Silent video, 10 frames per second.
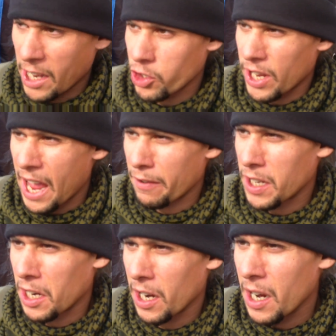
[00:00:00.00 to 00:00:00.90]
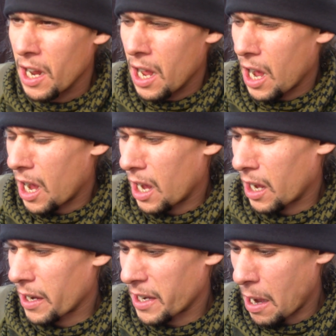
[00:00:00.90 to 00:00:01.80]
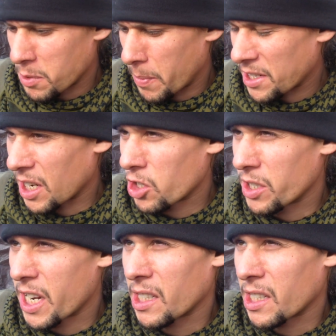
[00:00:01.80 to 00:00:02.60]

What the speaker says: that we actually have here, and optimization